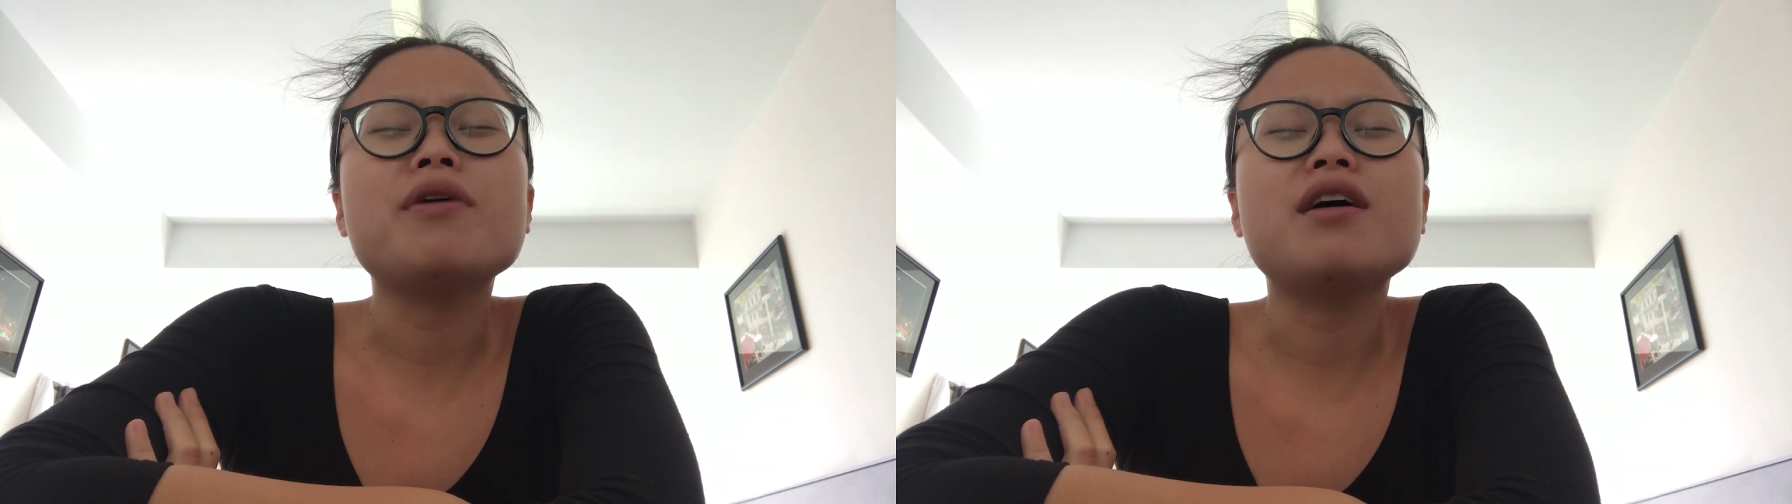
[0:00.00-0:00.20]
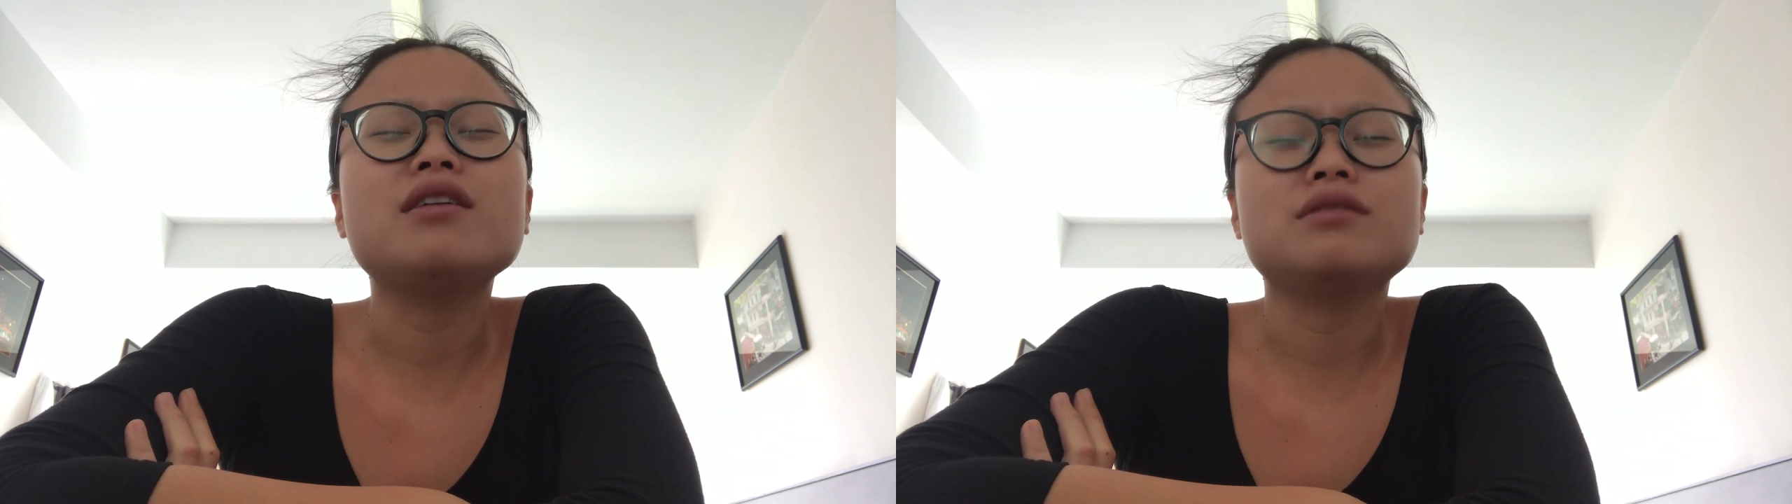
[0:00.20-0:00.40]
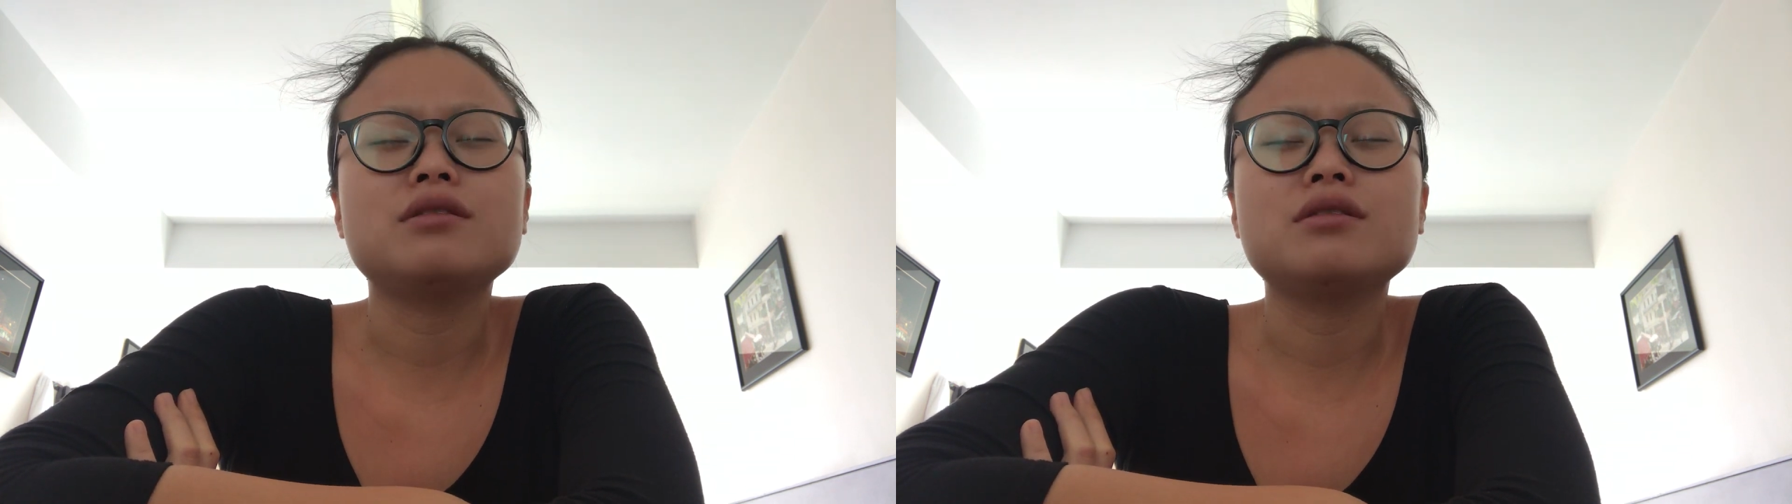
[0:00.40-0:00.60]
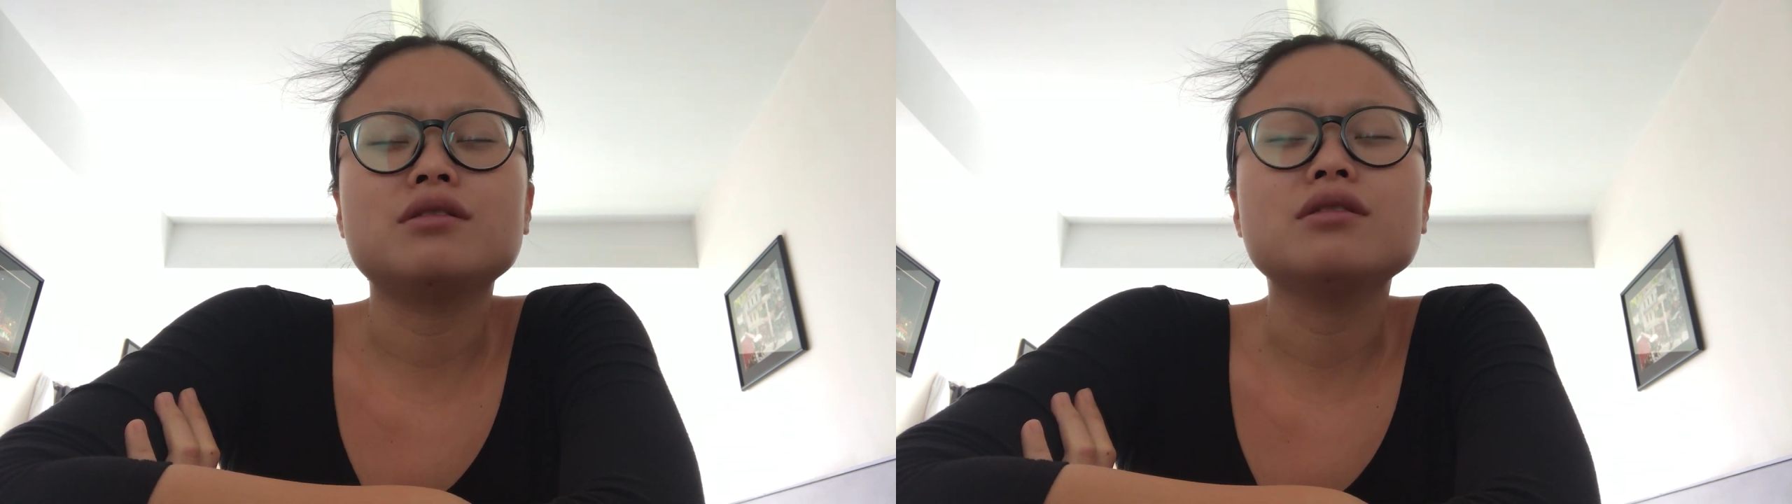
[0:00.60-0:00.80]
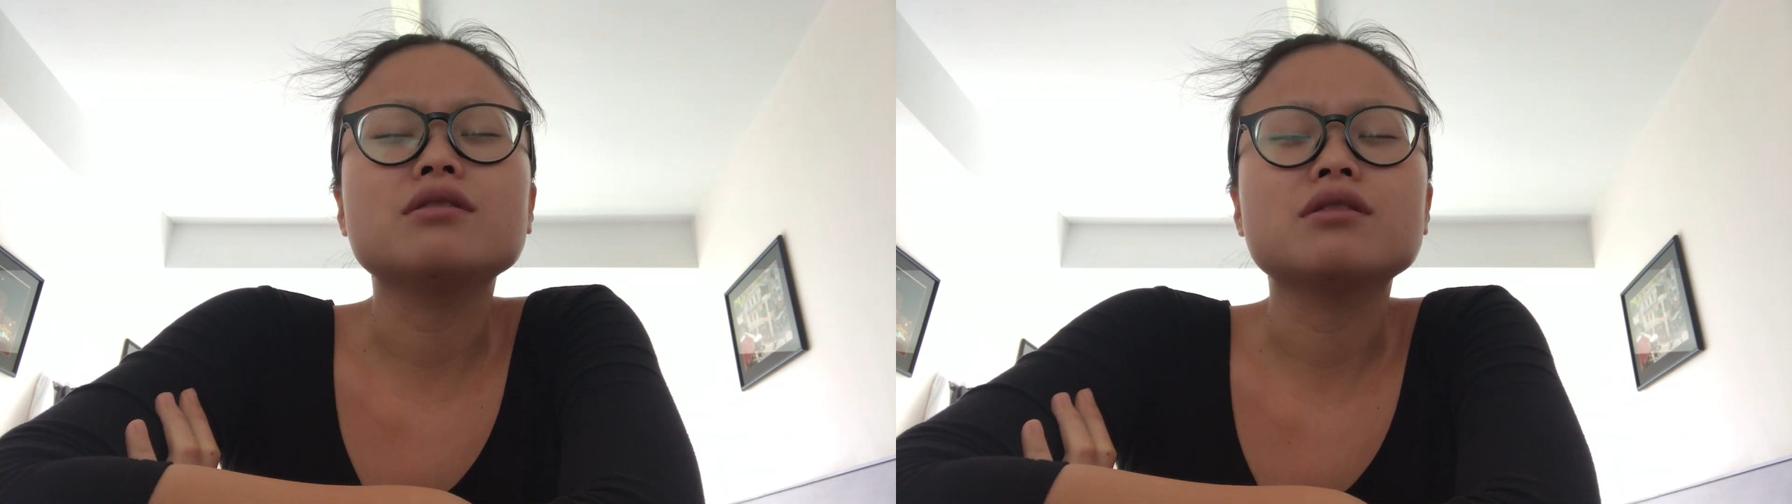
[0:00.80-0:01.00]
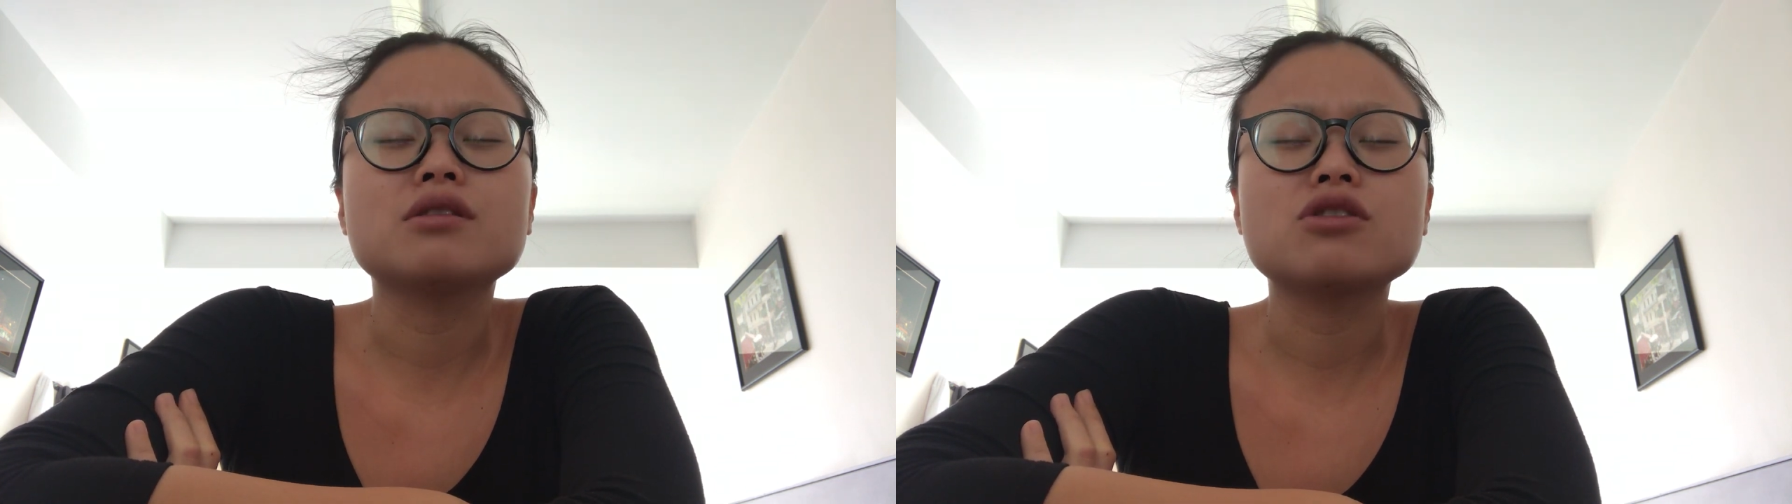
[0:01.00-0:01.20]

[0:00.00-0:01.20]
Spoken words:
been